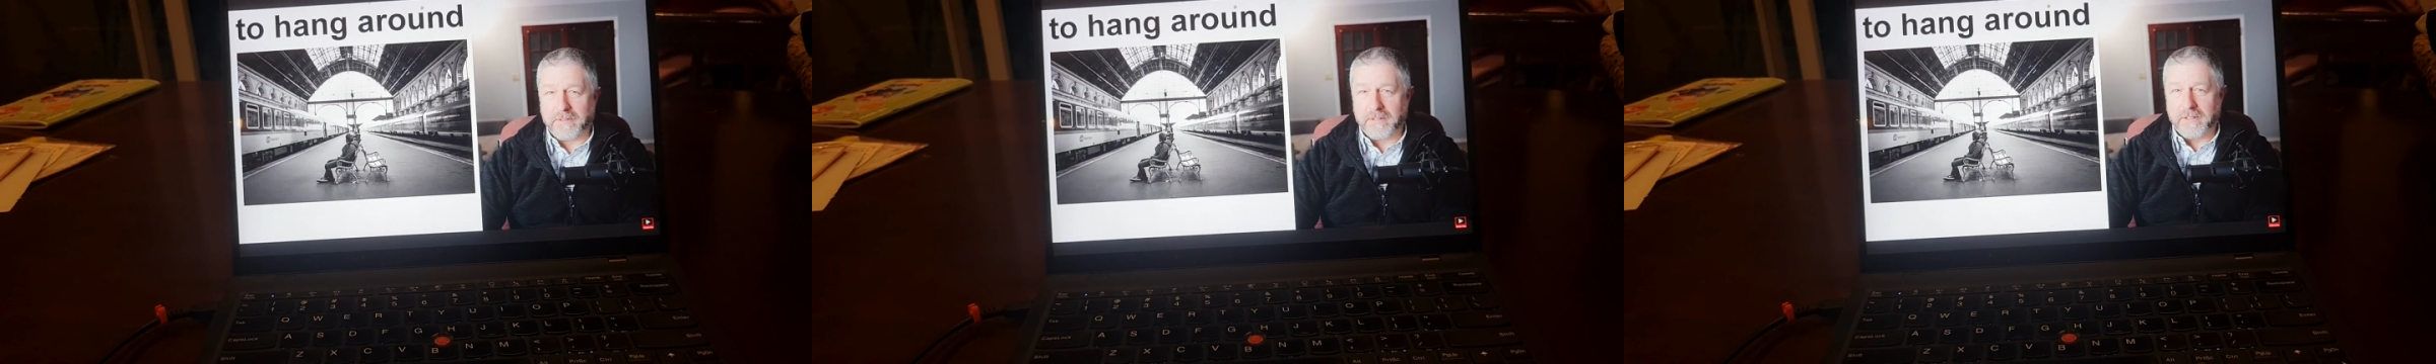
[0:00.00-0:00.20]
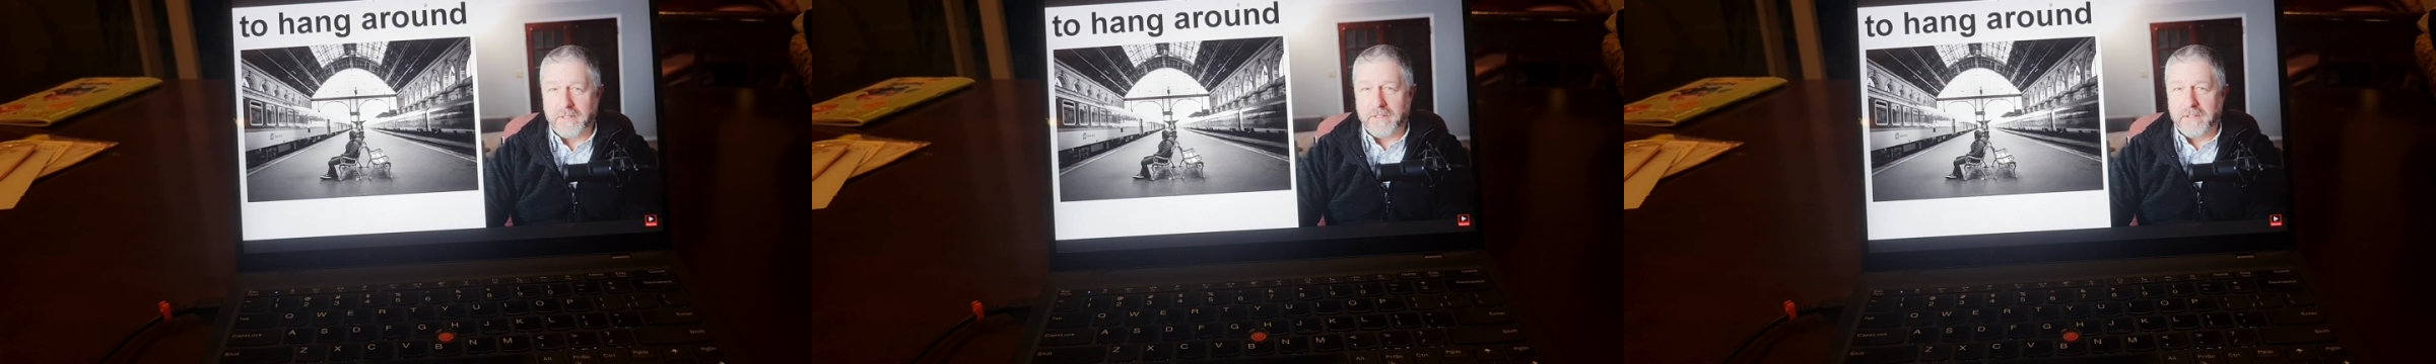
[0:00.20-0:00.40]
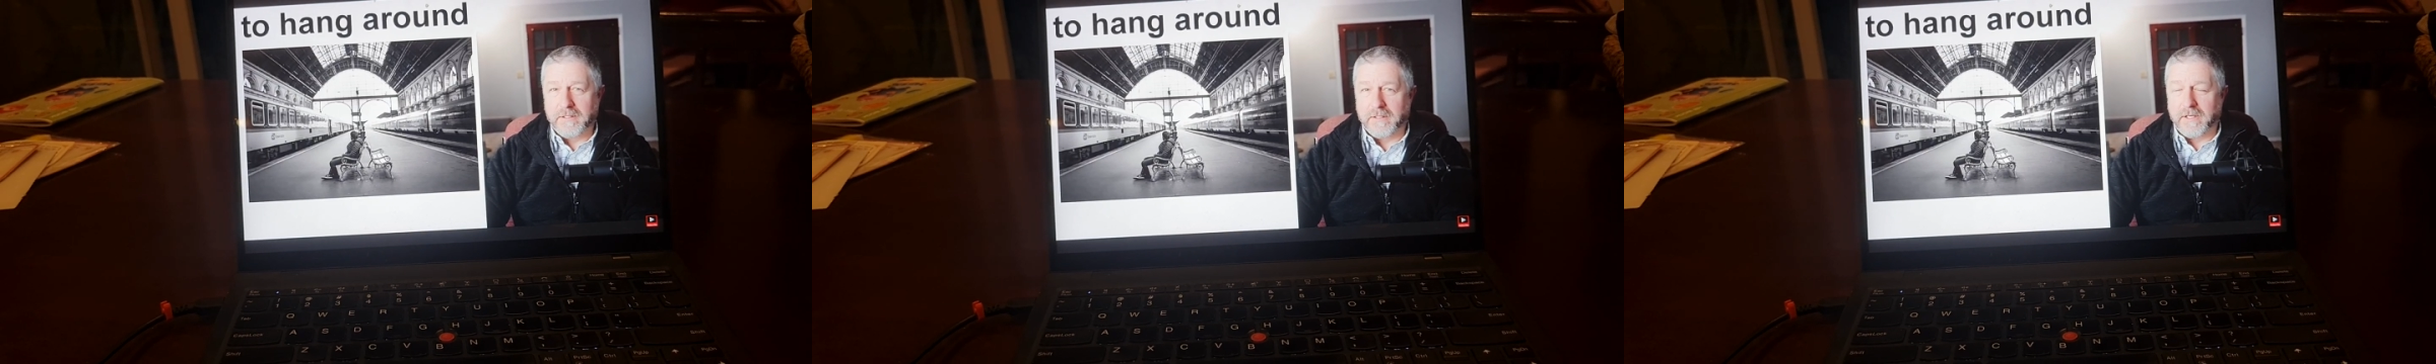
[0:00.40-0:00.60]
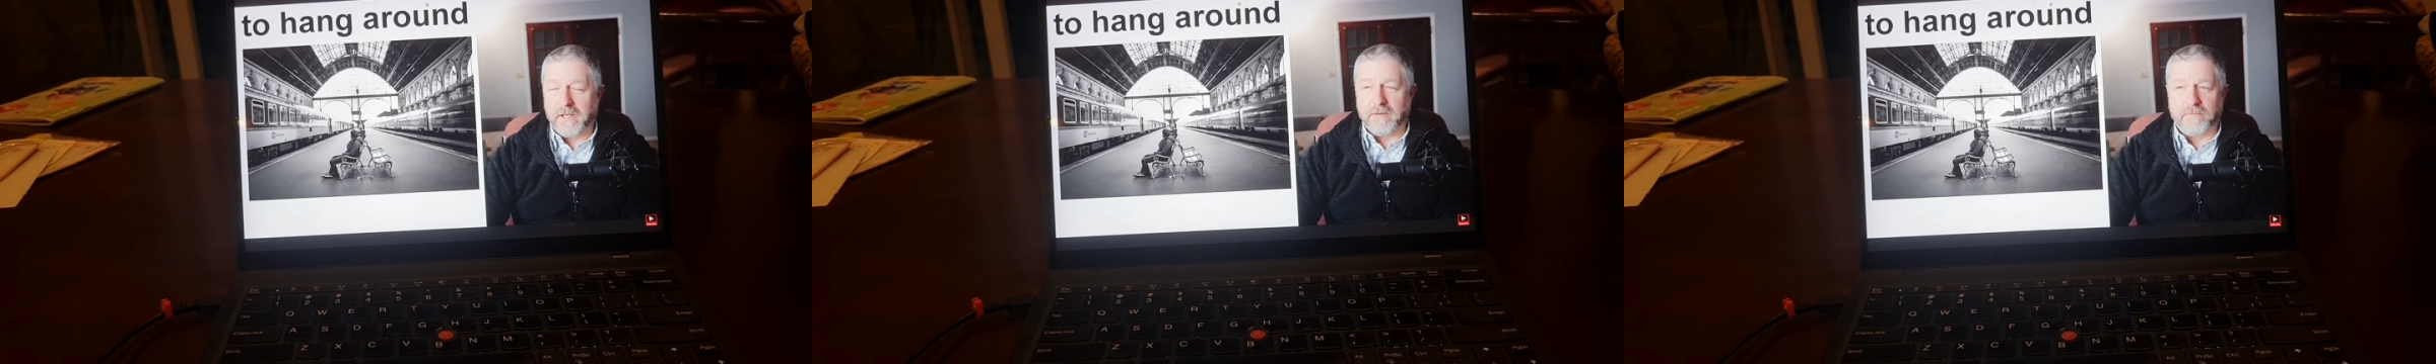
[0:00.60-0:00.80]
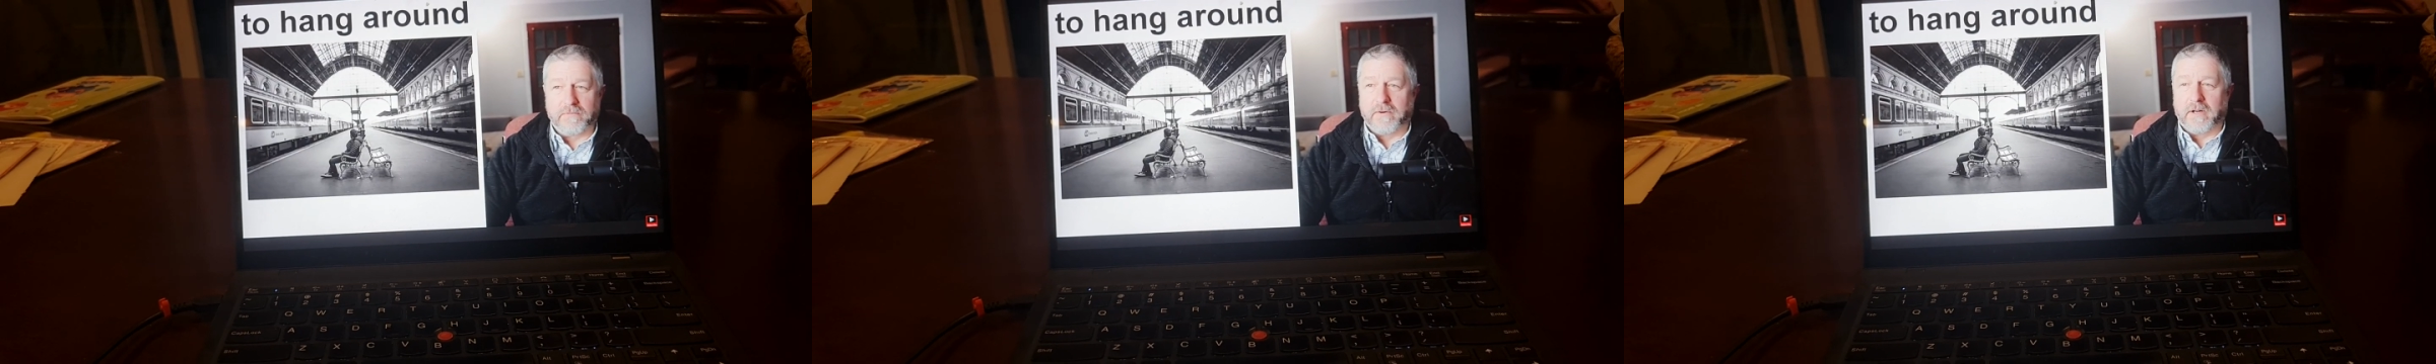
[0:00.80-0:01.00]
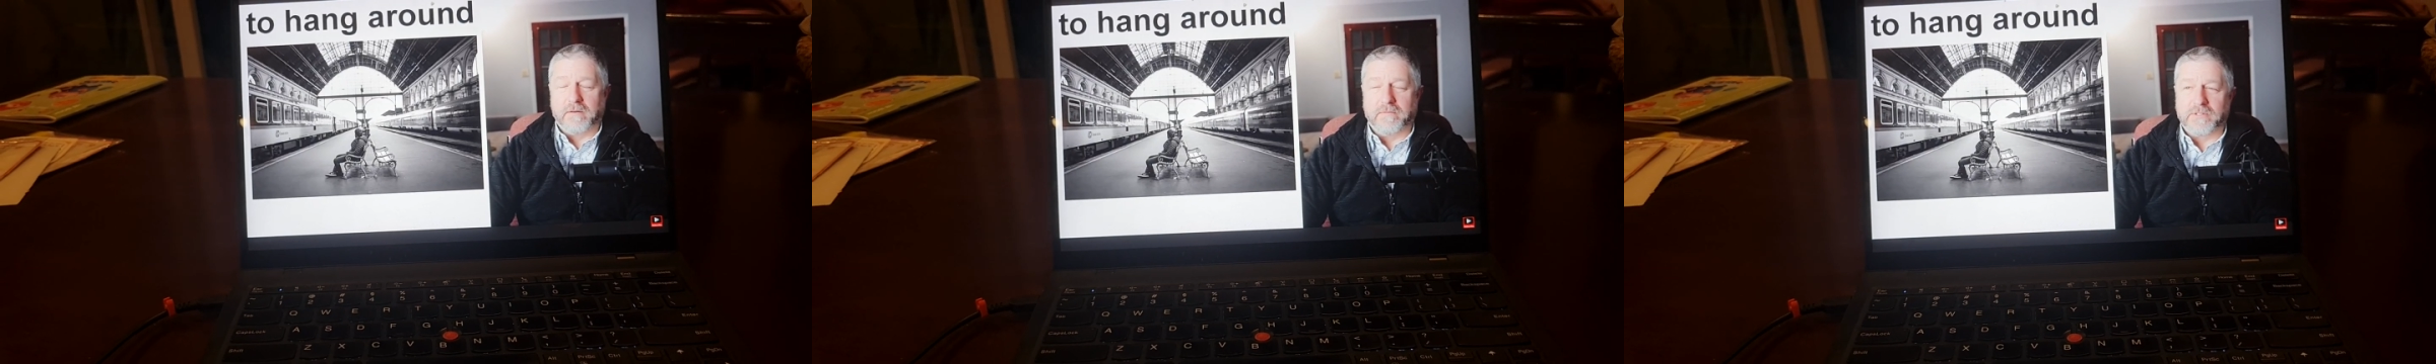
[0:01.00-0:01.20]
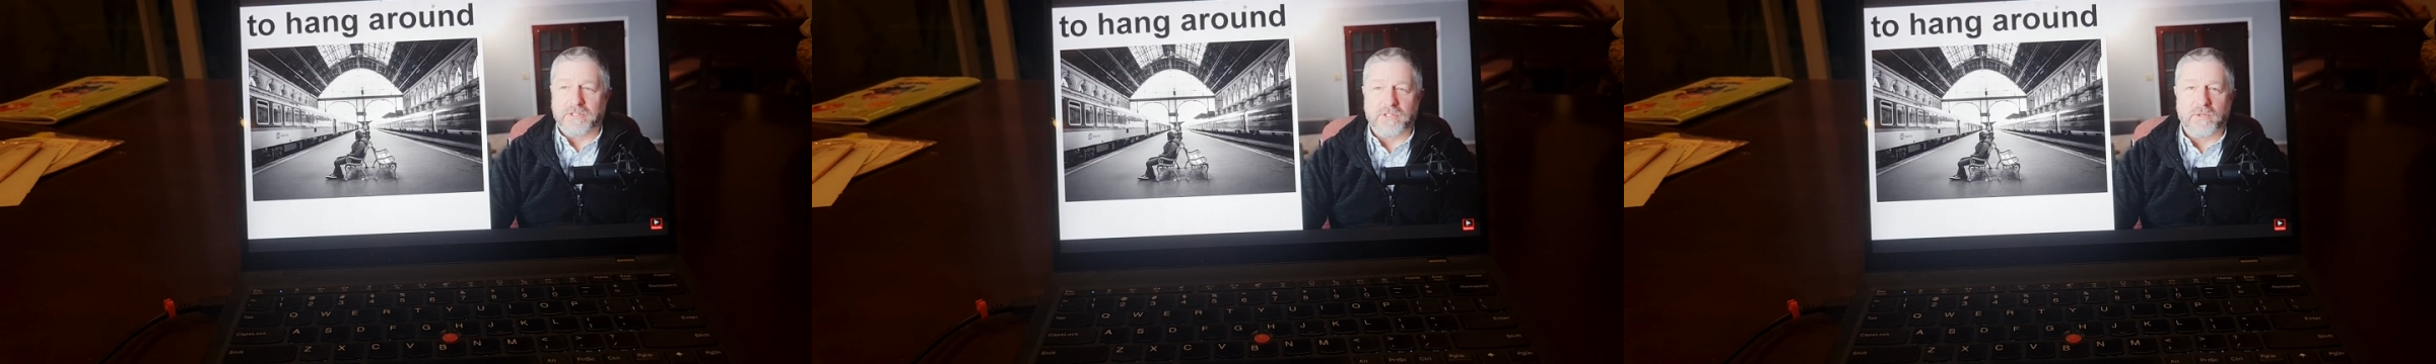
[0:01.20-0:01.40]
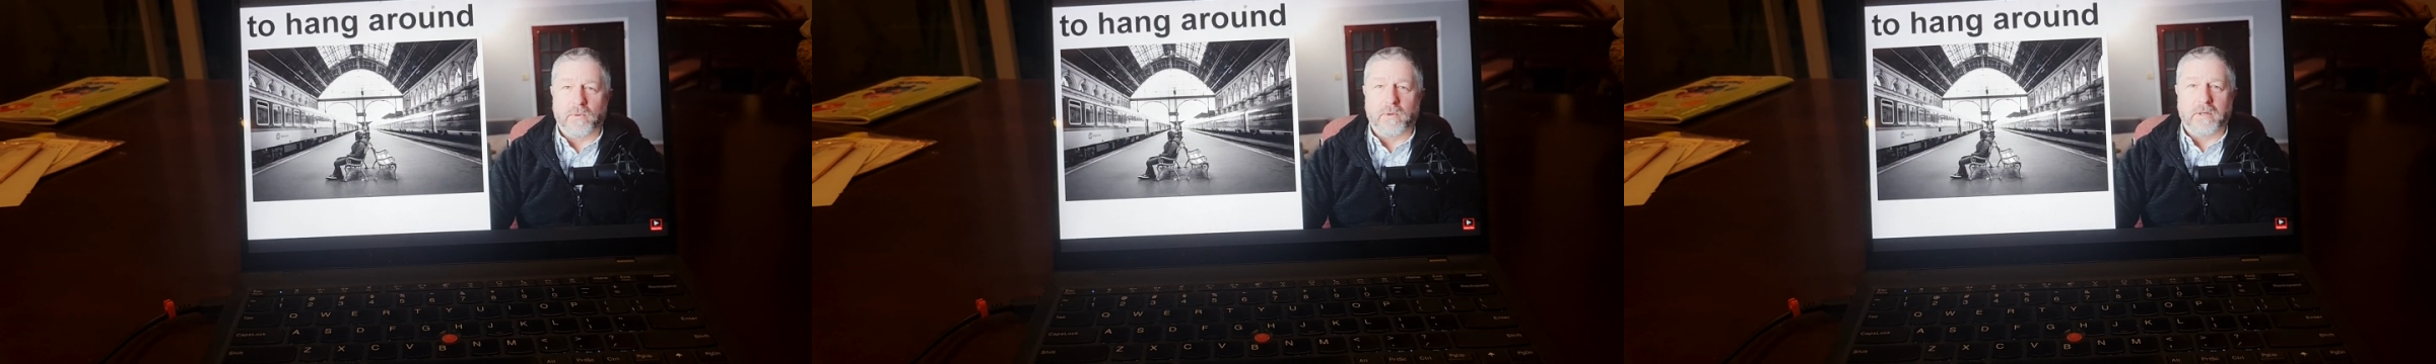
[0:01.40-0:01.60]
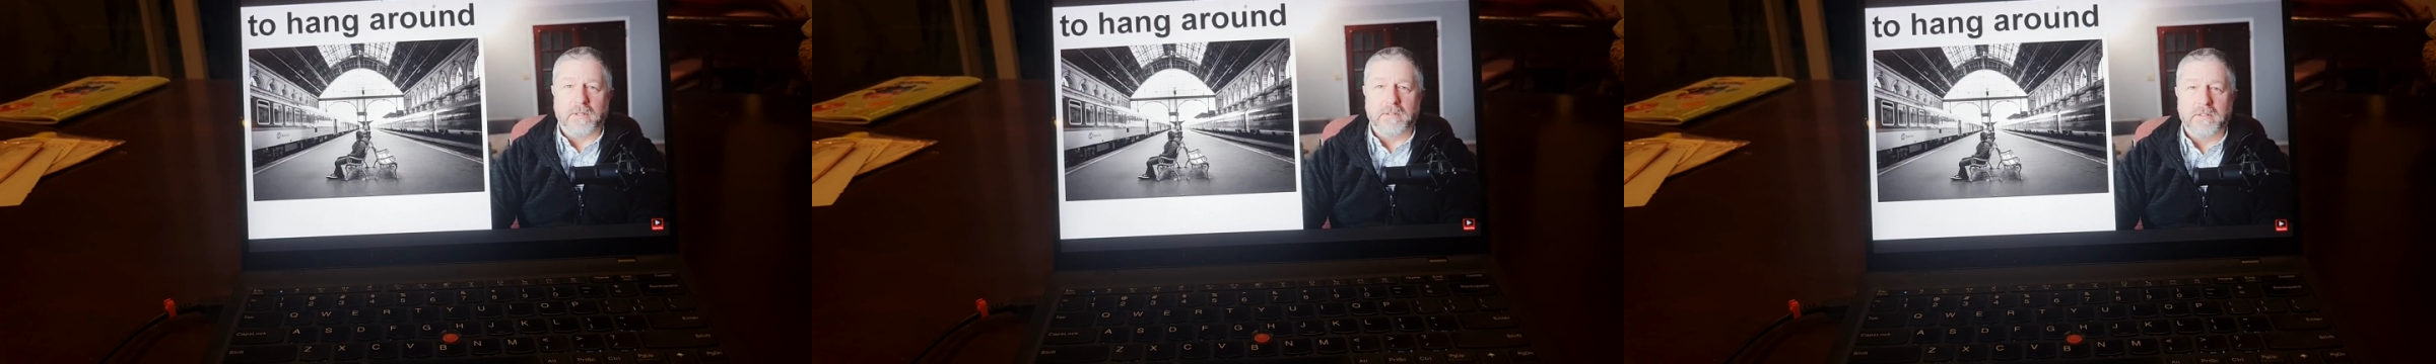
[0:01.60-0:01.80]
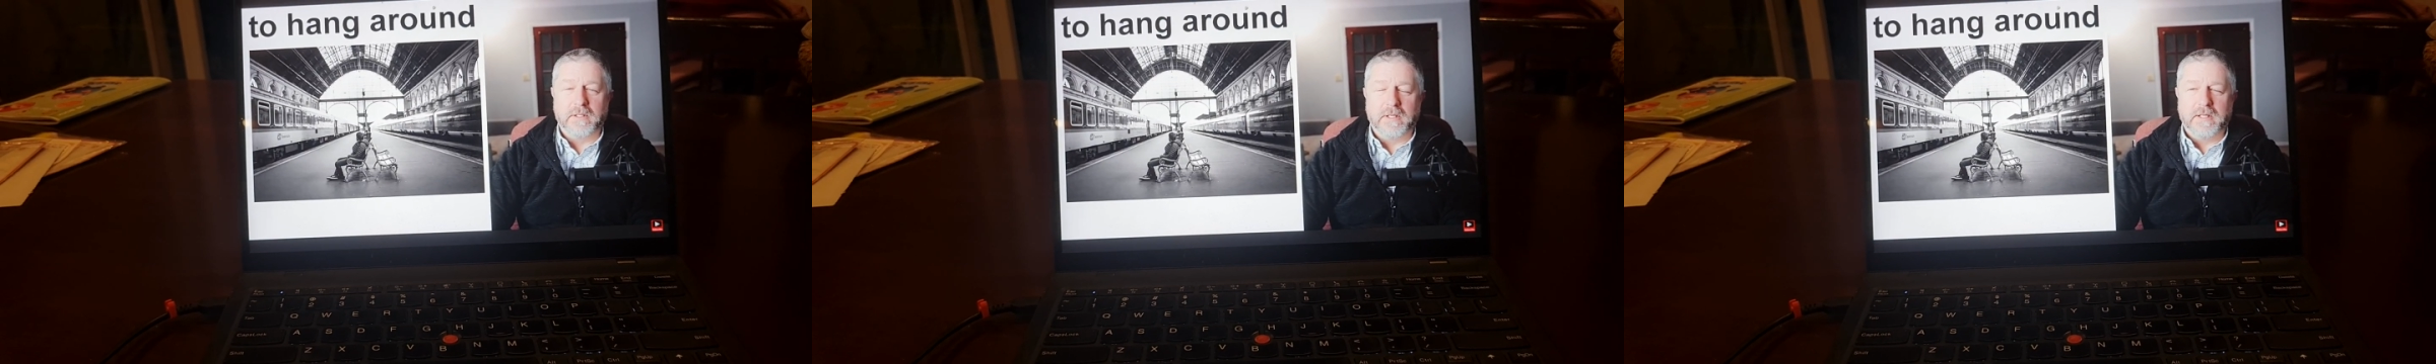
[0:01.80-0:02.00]
around in front of
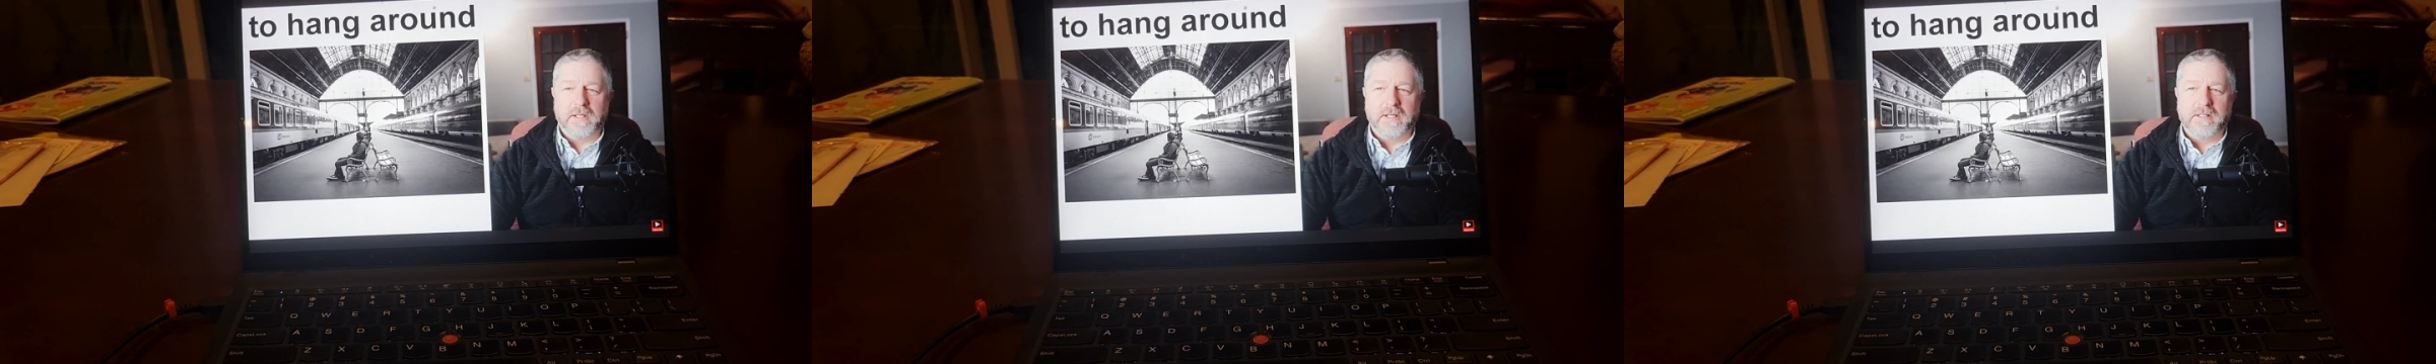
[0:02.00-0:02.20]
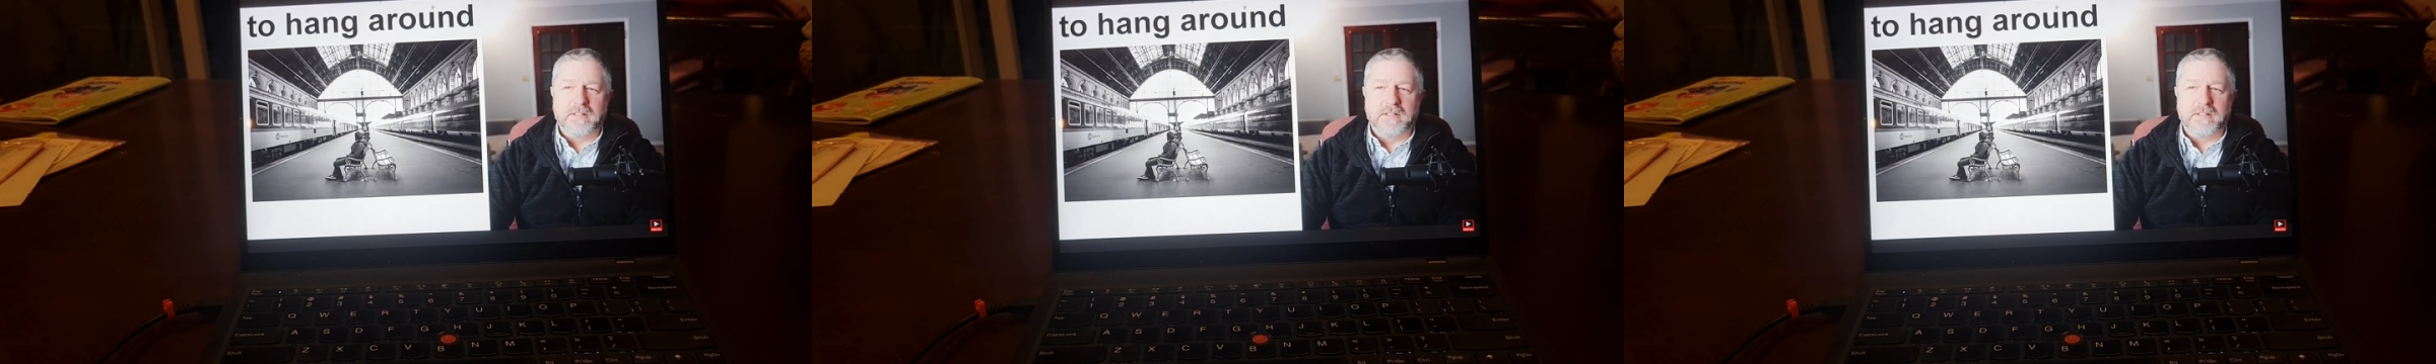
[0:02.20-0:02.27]
the store.